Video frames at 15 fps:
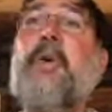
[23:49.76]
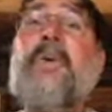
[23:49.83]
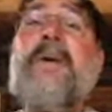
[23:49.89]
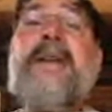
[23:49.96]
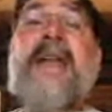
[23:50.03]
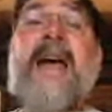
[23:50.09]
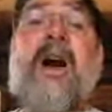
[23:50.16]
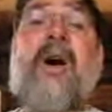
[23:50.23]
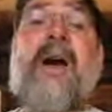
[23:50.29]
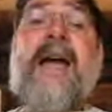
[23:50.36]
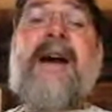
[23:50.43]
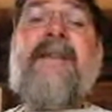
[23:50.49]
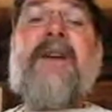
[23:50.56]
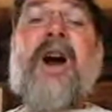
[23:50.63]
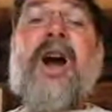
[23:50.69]
we now
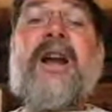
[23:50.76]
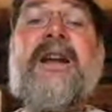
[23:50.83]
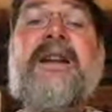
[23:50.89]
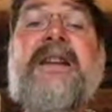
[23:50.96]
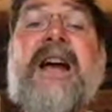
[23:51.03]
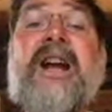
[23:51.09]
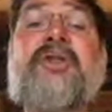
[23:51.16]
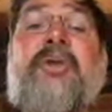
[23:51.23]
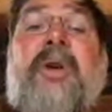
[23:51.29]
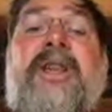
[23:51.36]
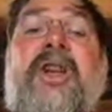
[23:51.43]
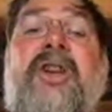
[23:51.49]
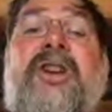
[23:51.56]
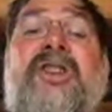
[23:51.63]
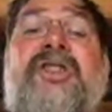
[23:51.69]
have architectural
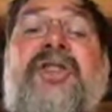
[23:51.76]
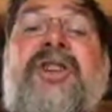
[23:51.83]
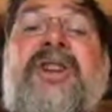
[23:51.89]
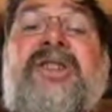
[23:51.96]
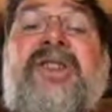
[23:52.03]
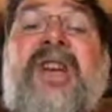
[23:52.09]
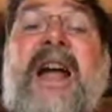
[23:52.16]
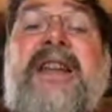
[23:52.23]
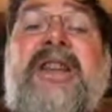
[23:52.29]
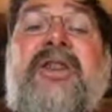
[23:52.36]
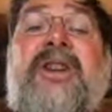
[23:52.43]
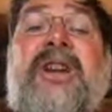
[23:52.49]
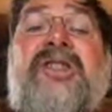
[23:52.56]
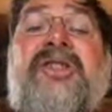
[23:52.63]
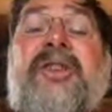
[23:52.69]
units or design
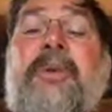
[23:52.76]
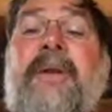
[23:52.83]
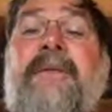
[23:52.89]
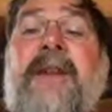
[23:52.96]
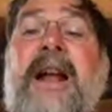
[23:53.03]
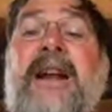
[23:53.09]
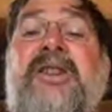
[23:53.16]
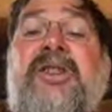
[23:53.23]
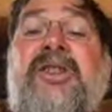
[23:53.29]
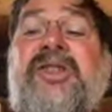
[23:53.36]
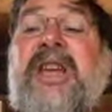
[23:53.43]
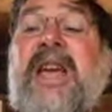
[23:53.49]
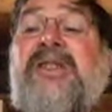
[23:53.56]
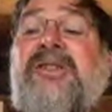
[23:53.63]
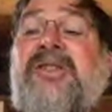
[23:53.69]
units that reflect use
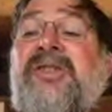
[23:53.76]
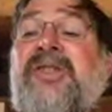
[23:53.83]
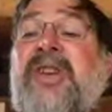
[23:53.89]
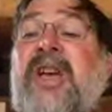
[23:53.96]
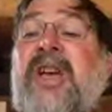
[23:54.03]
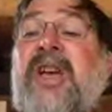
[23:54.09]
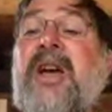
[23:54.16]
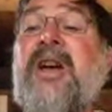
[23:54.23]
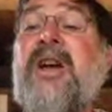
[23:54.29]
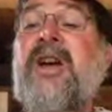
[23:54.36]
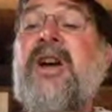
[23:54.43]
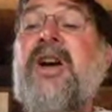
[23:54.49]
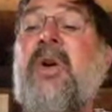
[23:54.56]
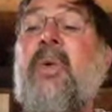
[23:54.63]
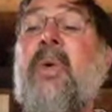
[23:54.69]
cases.
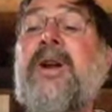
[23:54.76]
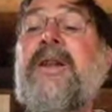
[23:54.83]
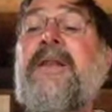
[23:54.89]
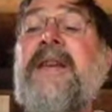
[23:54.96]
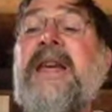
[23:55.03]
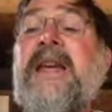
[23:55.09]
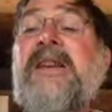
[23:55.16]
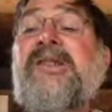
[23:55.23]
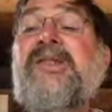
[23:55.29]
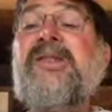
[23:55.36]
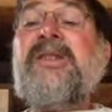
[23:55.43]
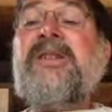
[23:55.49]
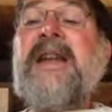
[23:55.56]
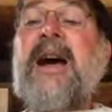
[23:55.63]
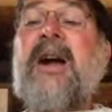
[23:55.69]
What are these
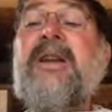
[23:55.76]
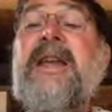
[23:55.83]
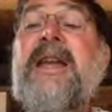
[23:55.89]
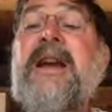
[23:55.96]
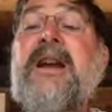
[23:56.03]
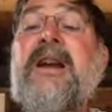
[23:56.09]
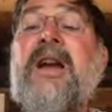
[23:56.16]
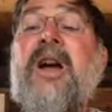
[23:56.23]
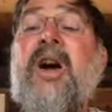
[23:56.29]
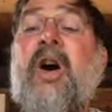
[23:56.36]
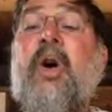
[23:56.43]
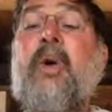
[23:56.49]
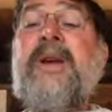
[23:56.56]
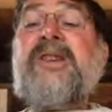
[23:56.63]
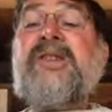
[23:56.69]
down here? Oh,
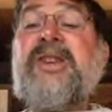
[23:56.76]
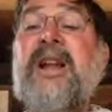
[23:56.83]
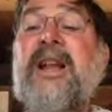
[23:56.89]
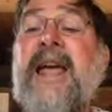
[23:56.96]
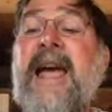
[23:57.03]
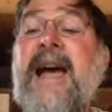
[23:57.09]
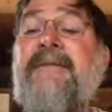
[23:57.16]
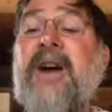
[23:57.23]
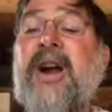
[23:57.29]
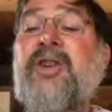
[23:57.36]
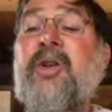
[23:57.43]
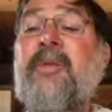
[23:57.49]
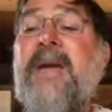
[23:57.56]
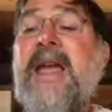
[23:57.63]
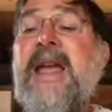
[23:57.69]
we still have our
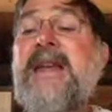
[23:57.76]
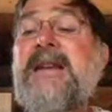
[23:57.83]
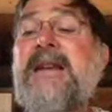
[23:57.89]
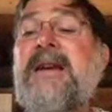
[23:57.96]
domain